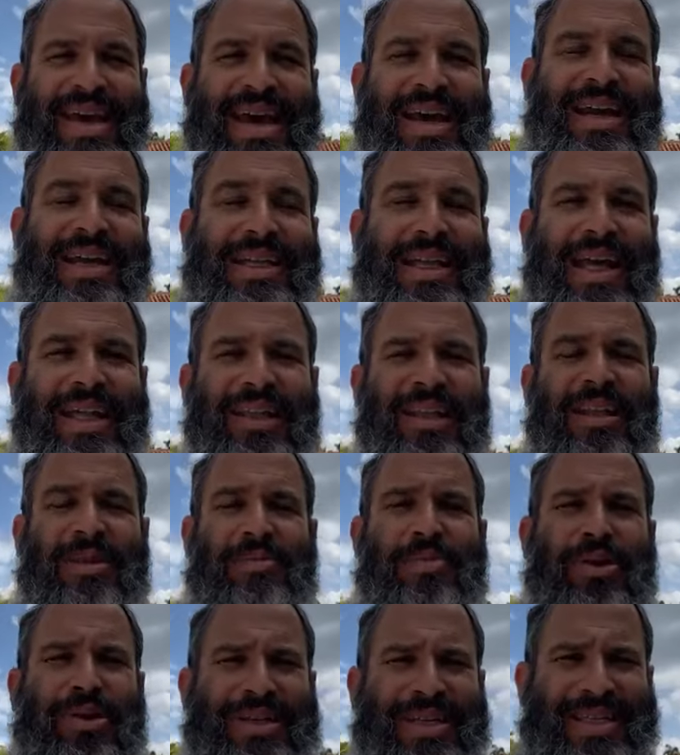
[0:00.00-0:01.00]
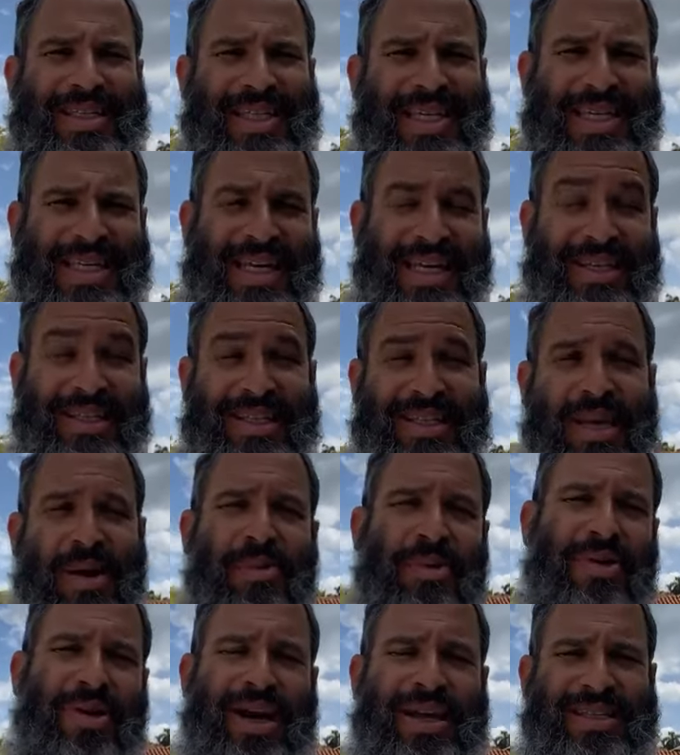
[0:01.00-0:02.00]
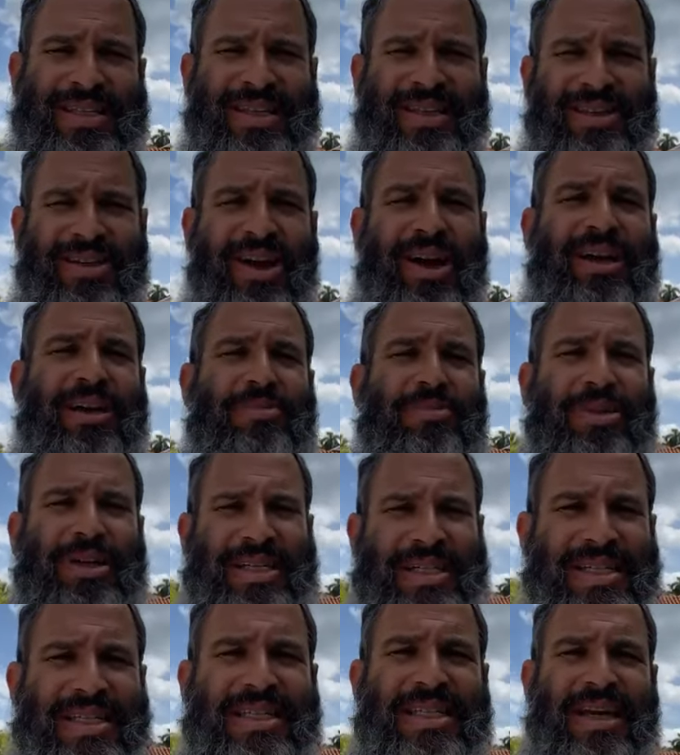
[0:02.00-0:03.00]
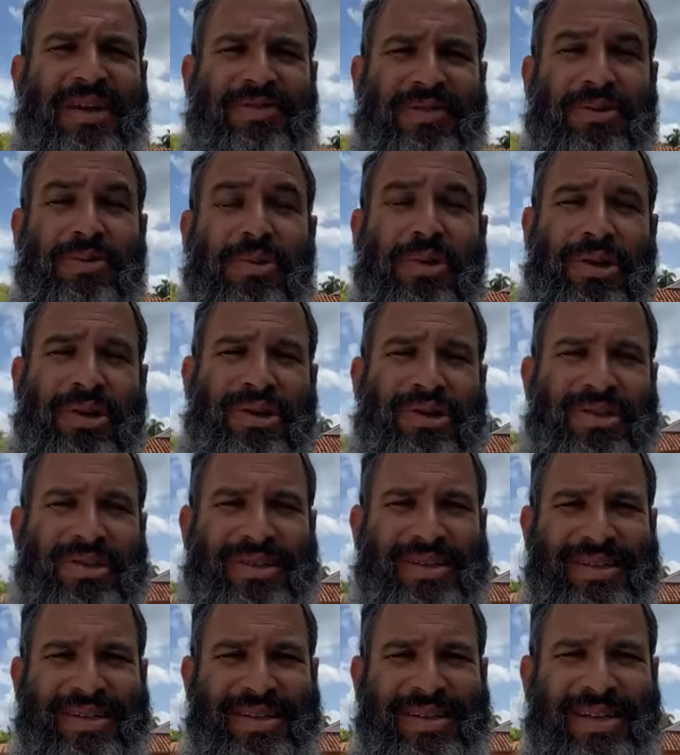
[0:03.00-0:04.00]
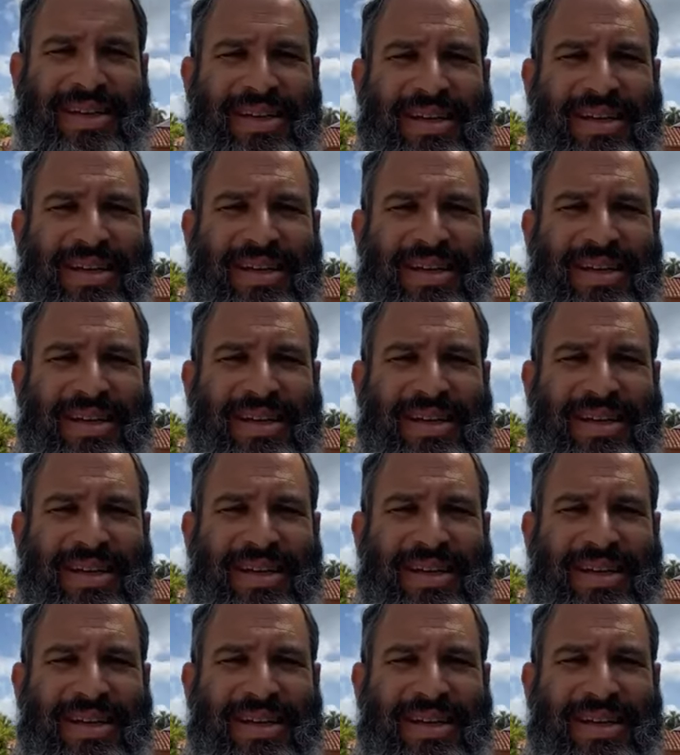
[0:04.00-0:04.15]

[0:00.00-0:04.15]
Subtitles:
And at the end of the book, he says I could summarize the entire book in 7 words.